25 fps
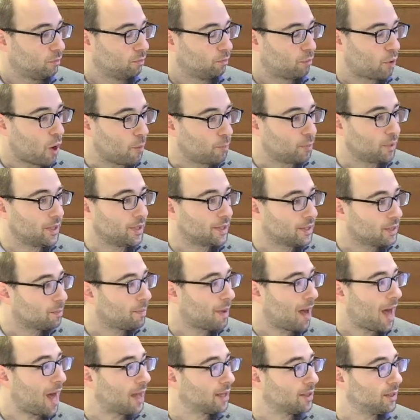Populist
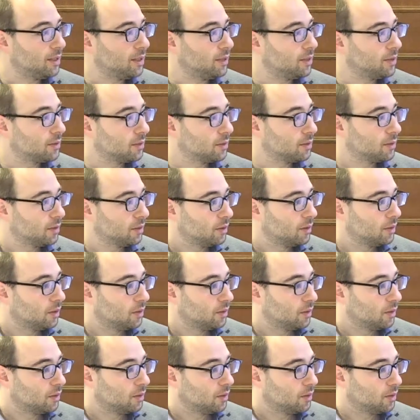parties
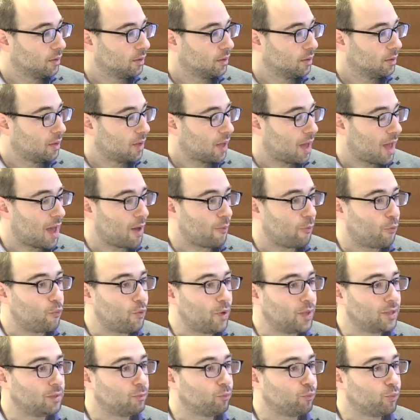have
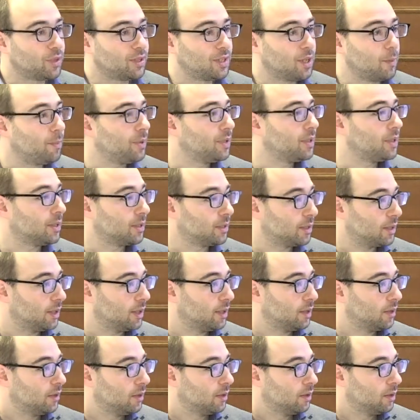risen
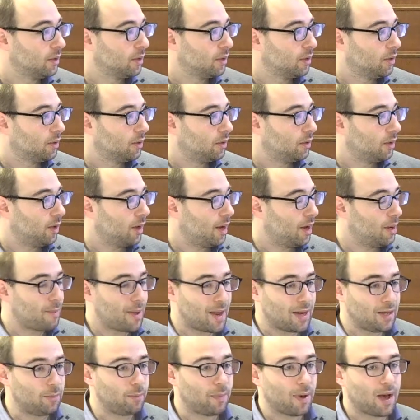precipitously in
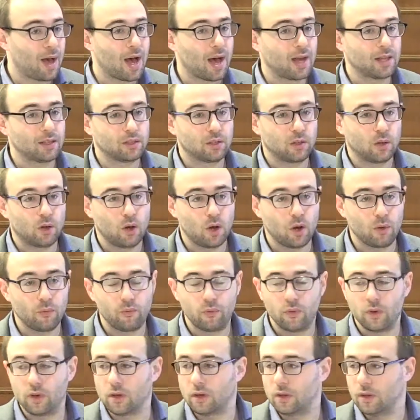many parts of
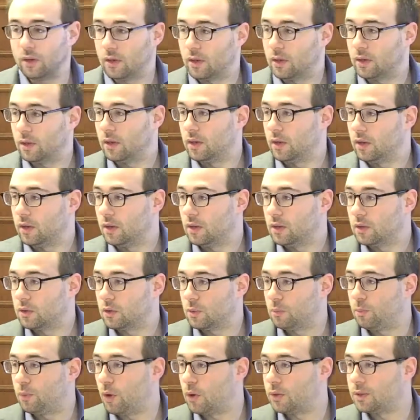the
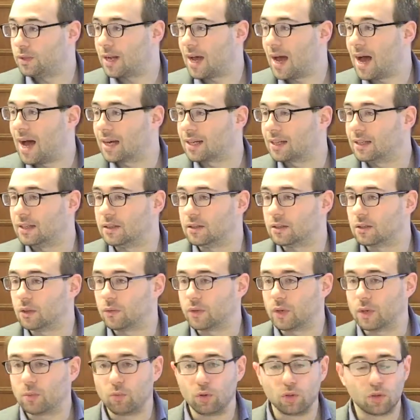supposed heartlands
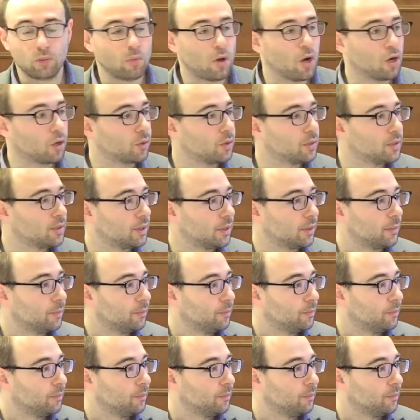of liberal democracy.